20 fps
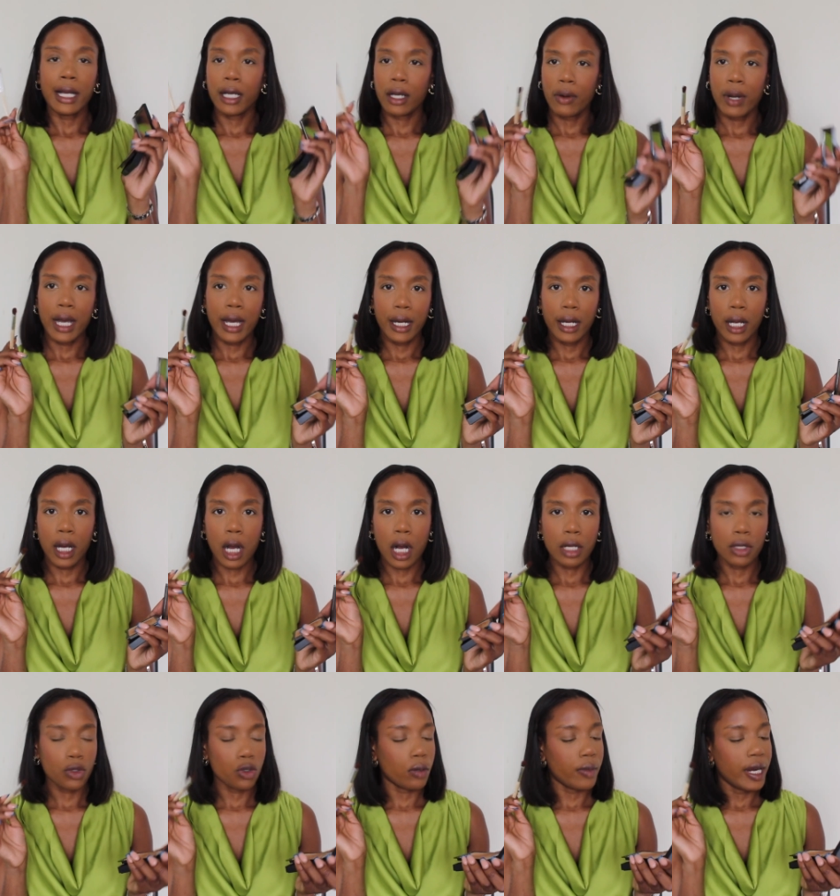go ahead and
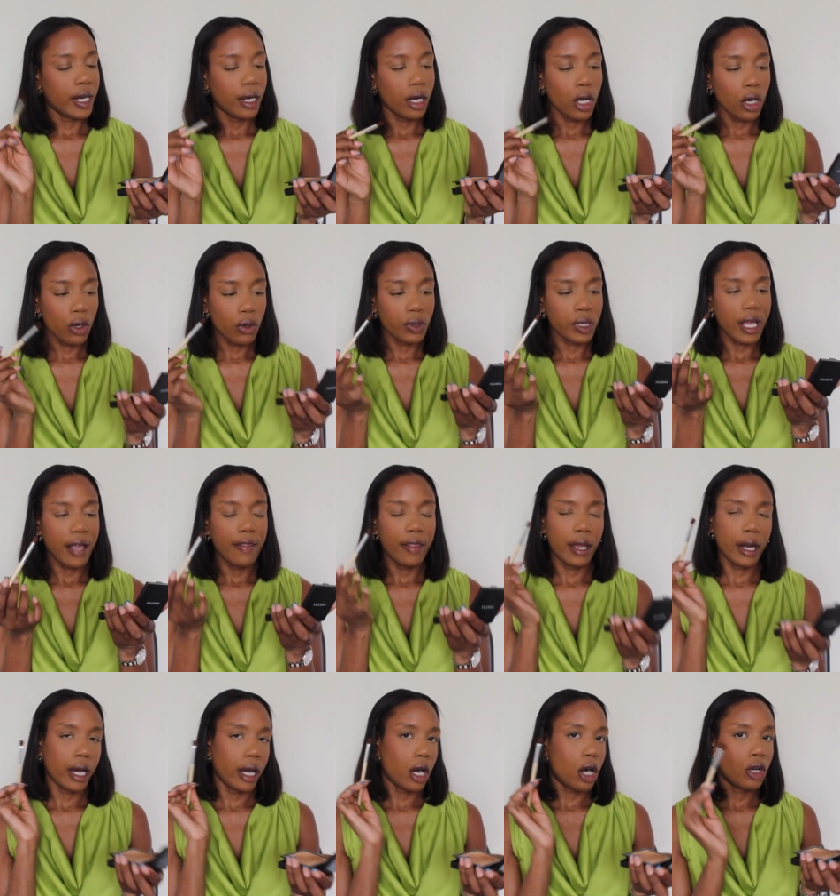contour my nose, and
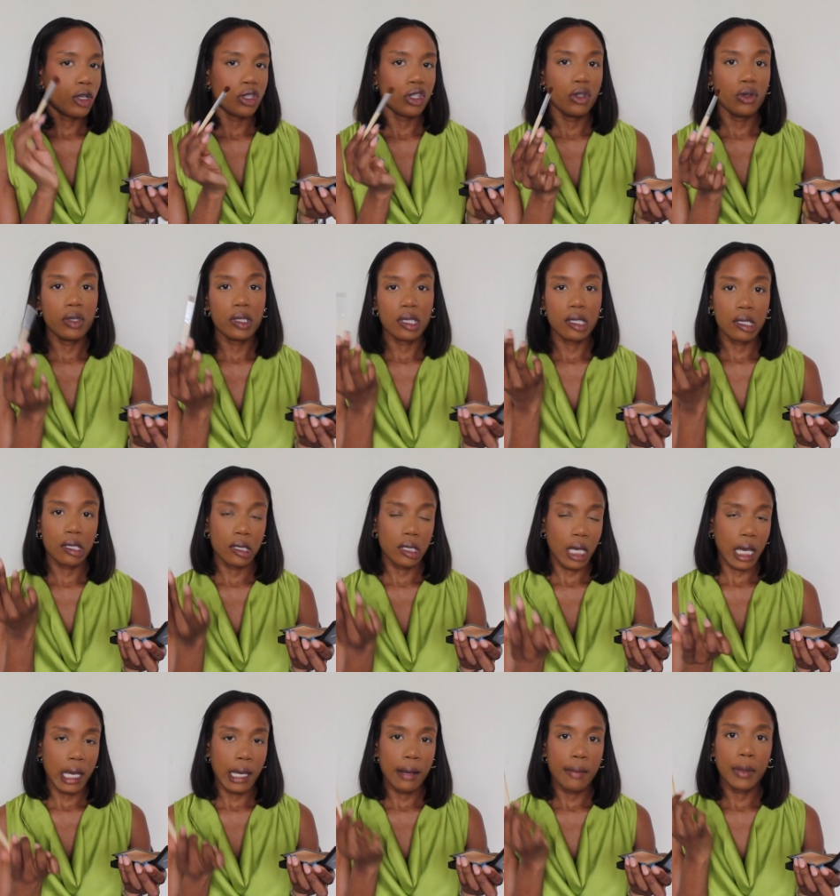then I also use the
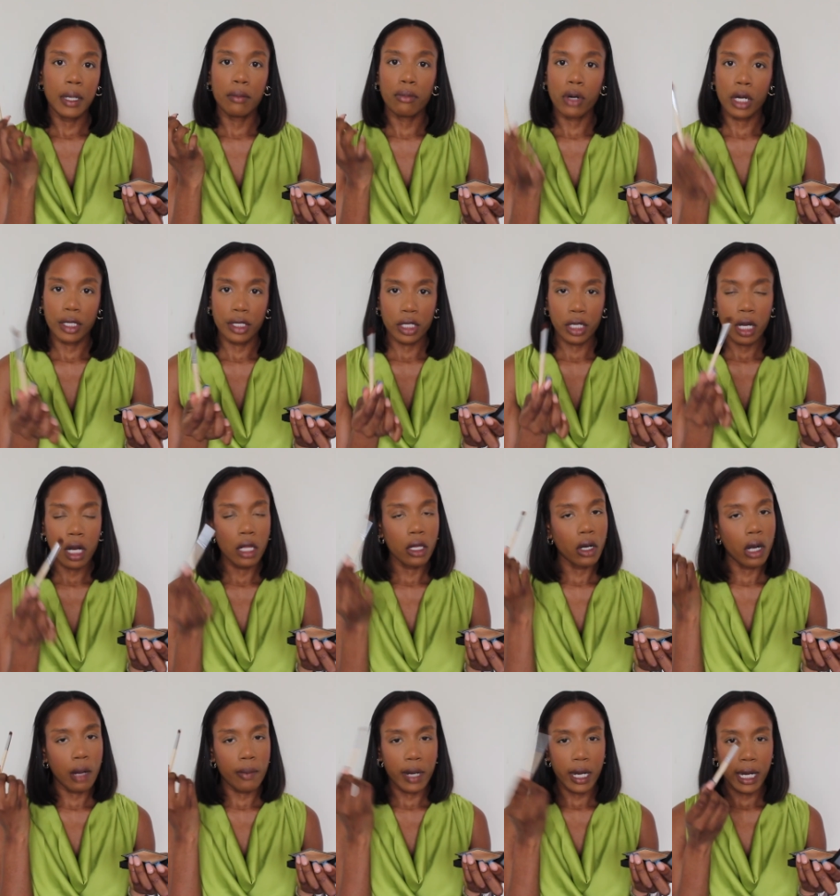same bronzer color
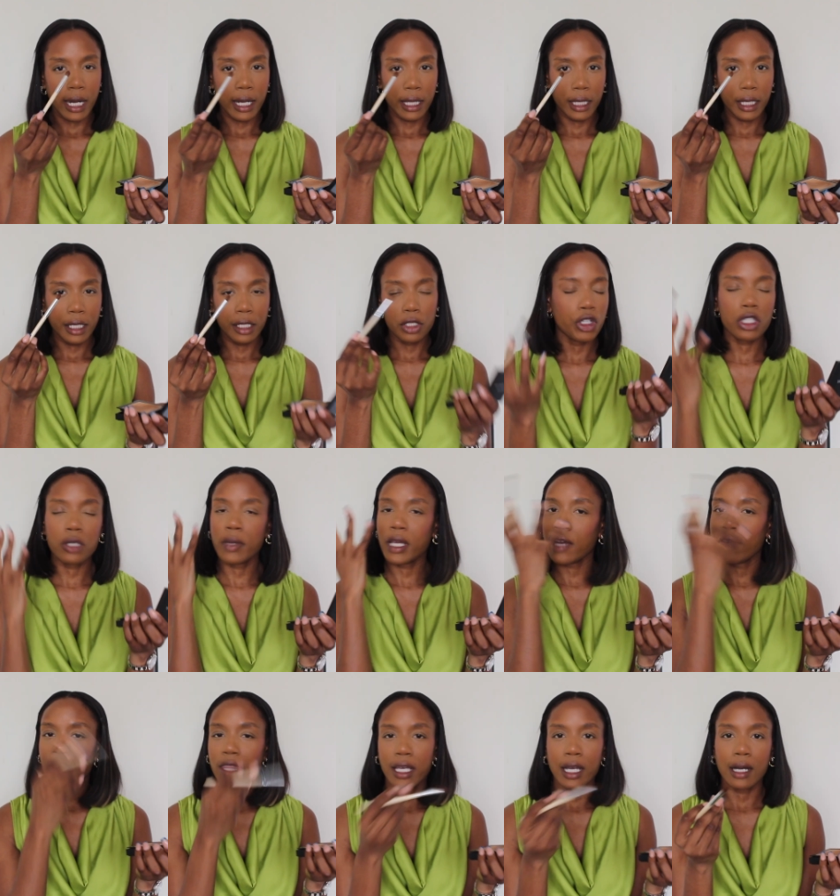on my eyelid just to make
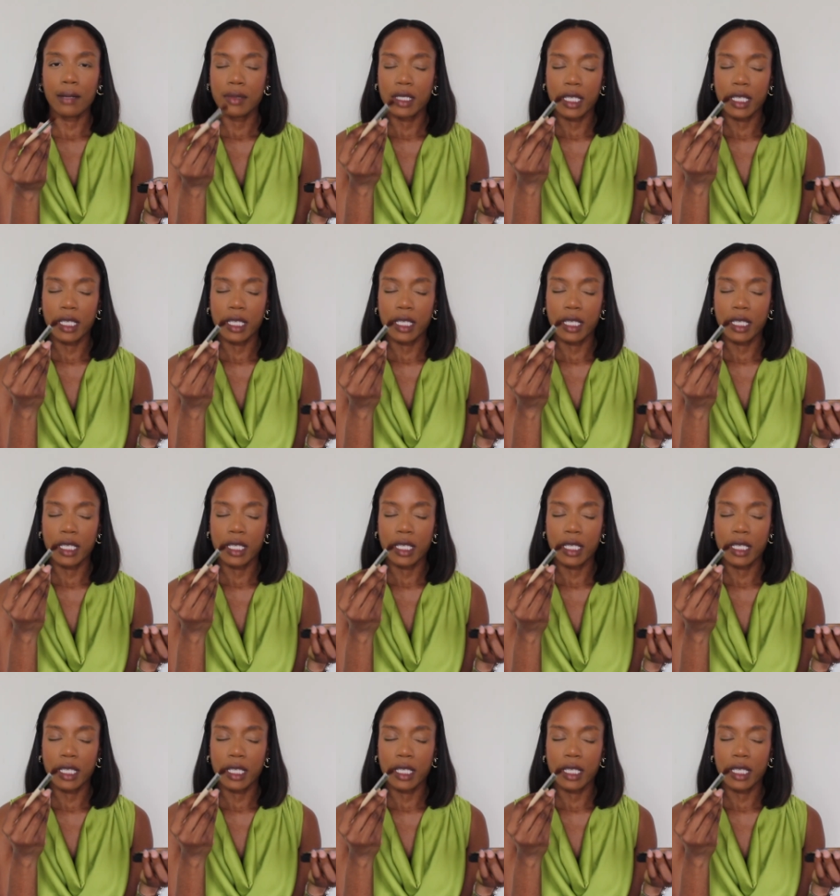everything come